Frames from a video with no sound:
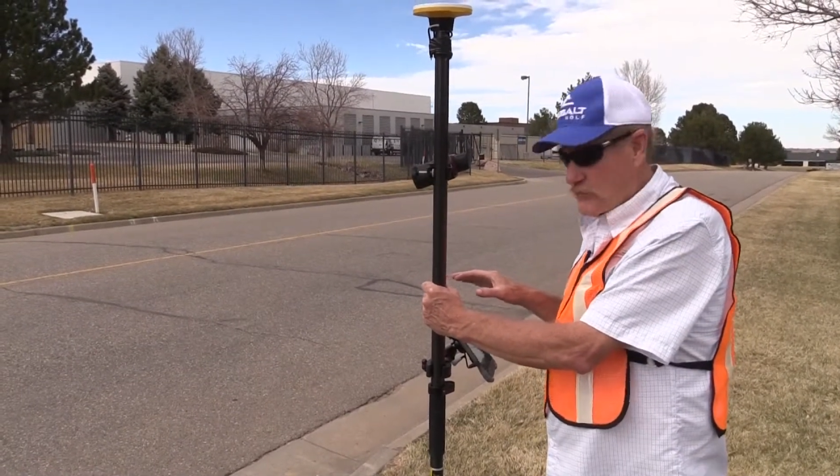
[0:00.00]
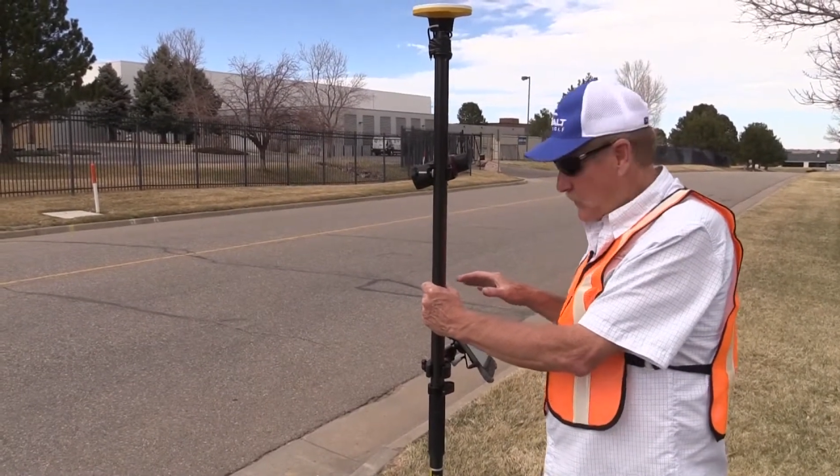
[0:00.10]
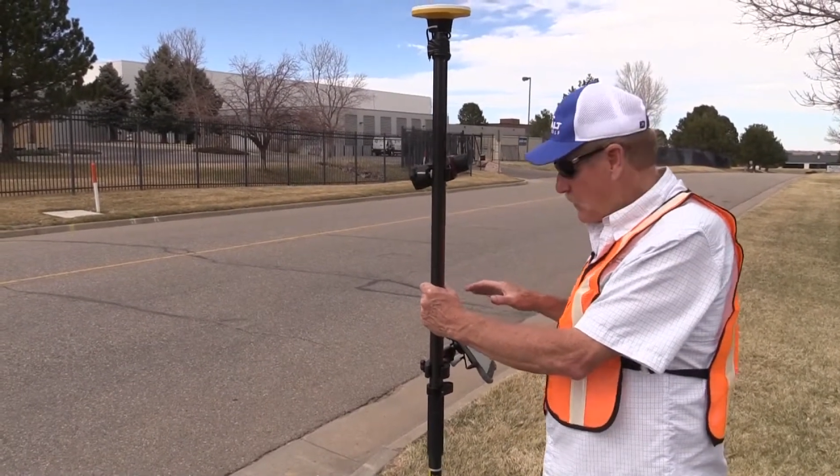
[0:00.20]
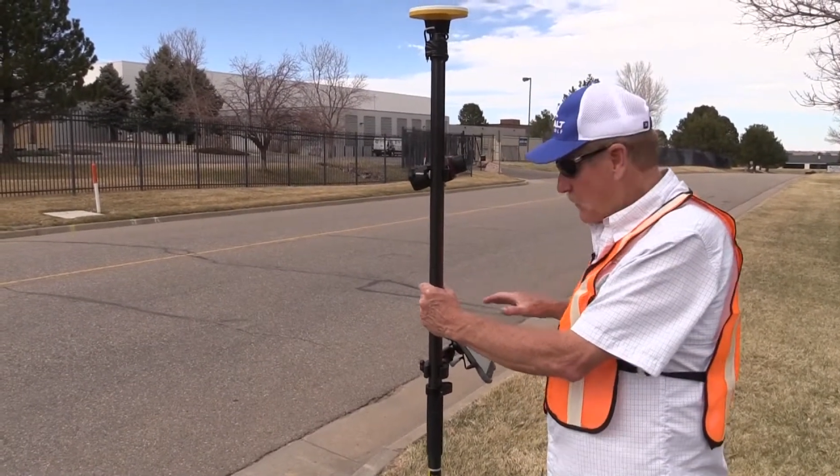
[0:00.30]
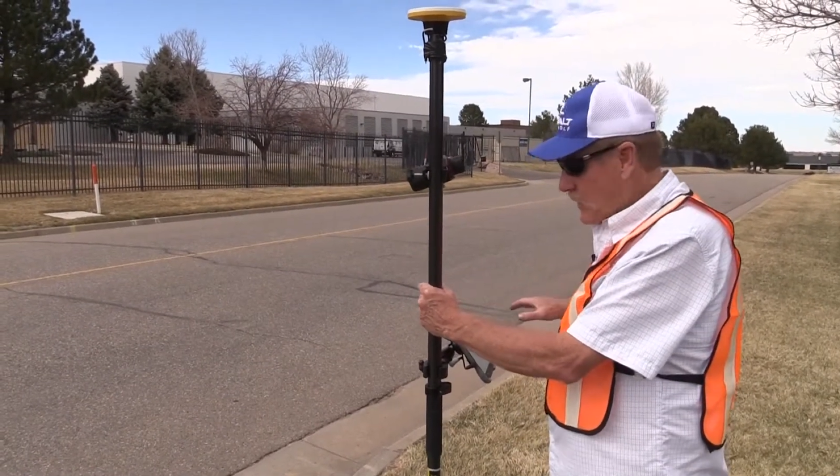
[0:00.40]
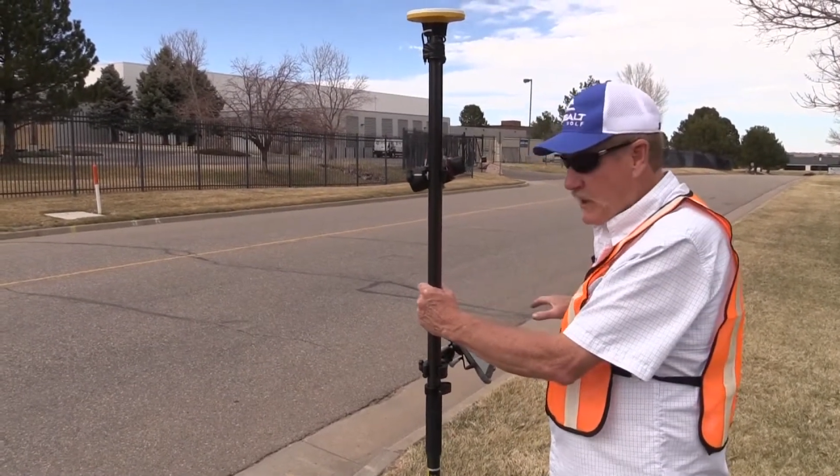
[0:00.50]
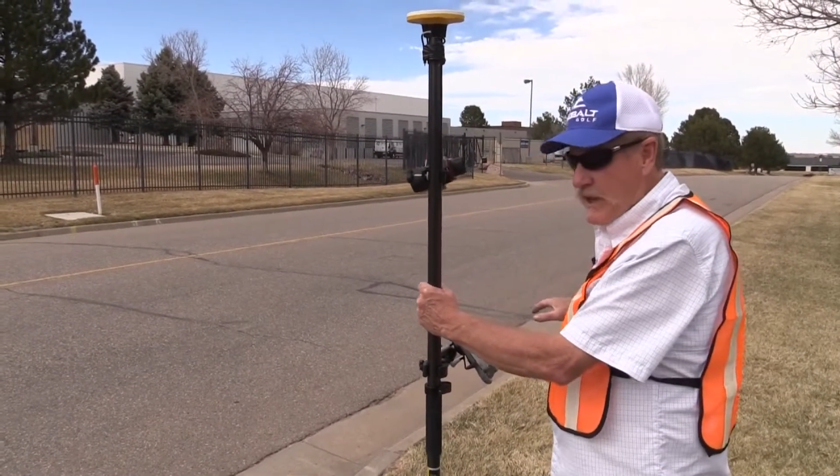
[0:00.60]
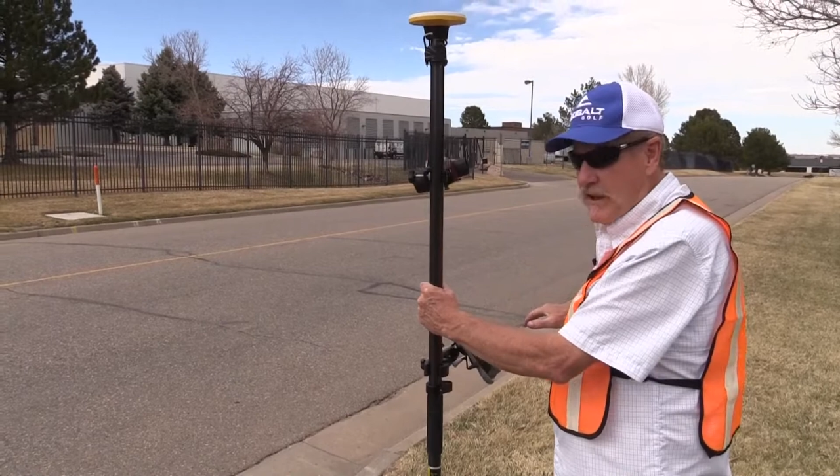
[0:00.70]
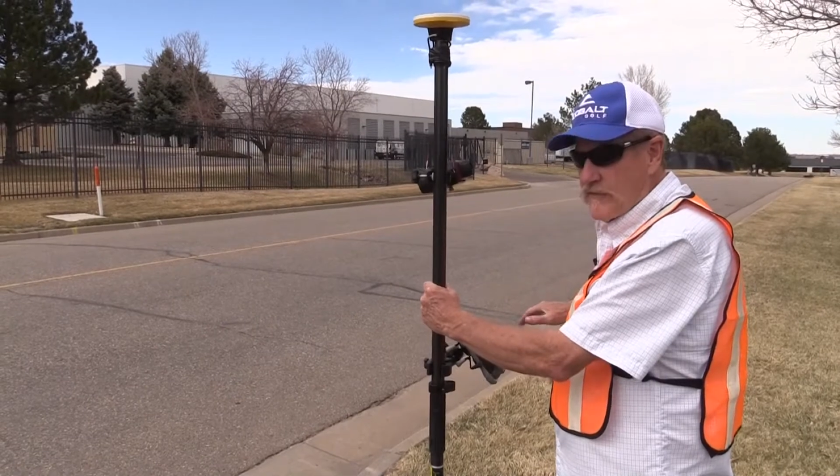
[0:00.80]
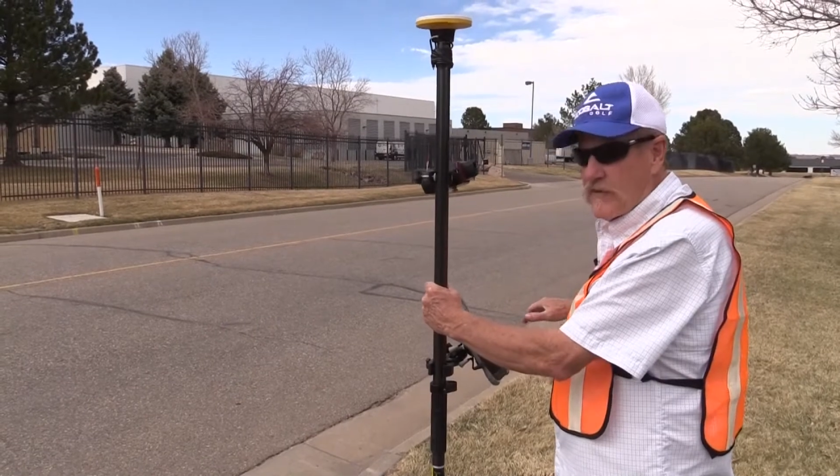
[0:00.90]
We don't want to
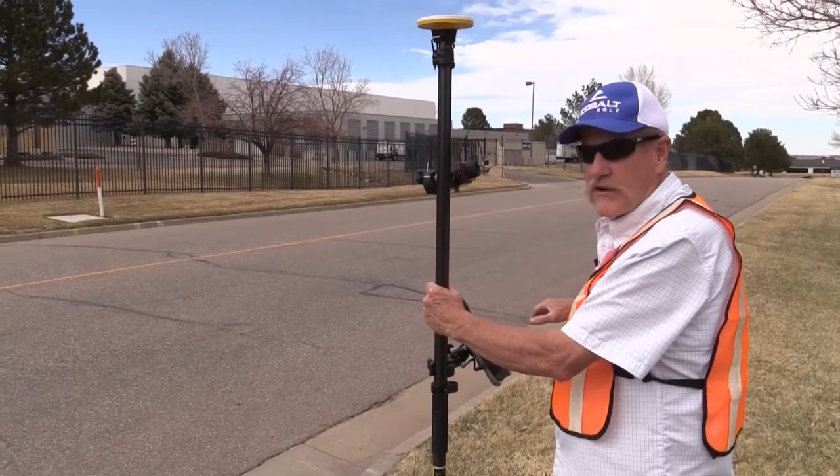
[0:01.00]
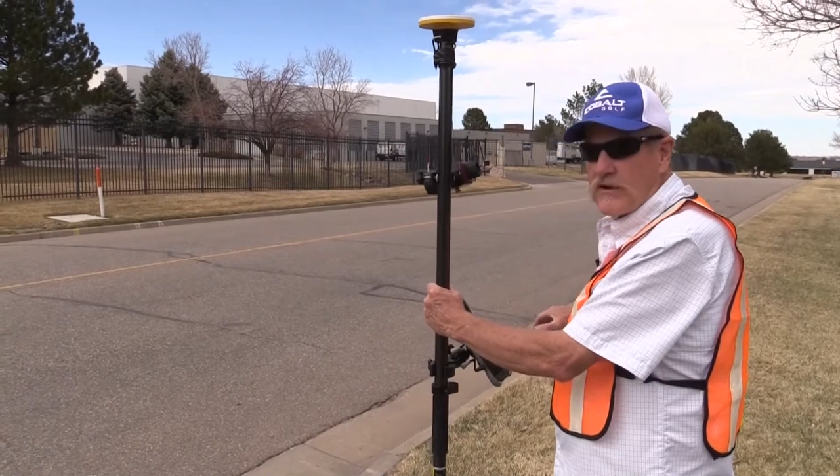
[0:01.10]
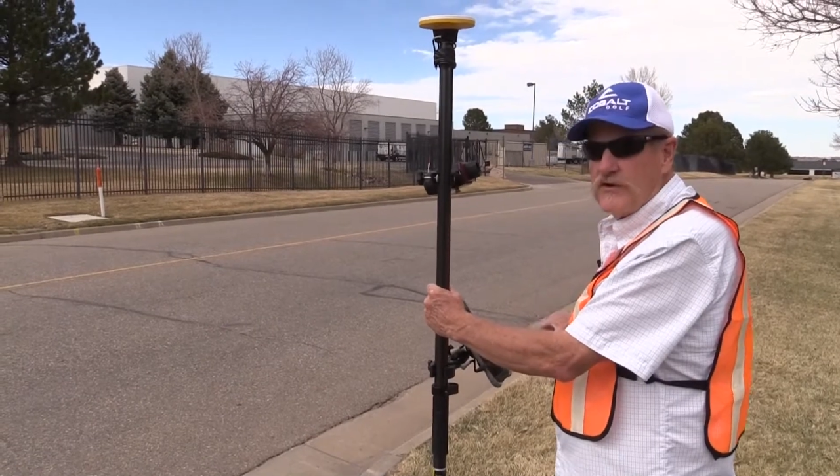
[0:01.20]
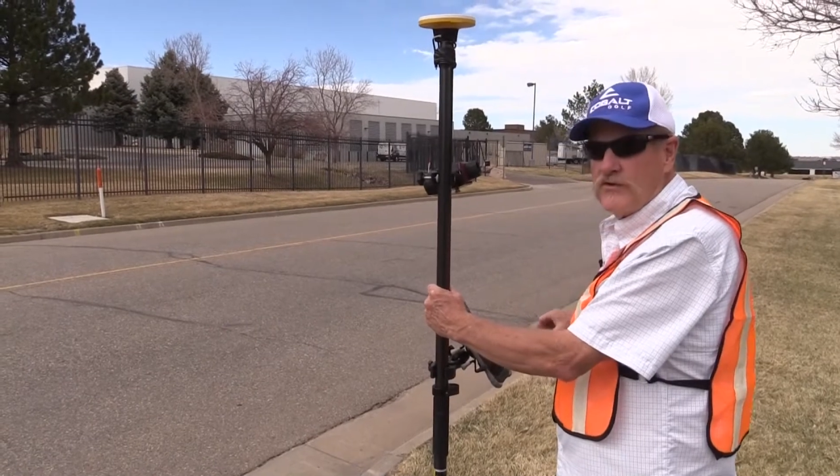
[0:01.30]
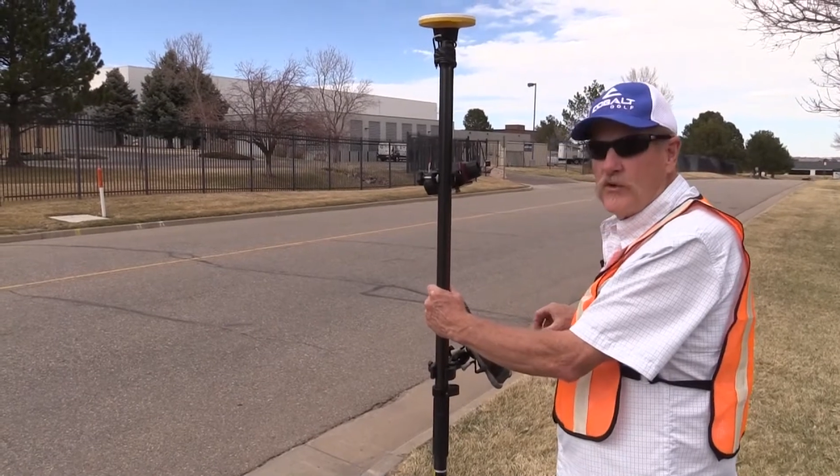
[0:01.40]
have our control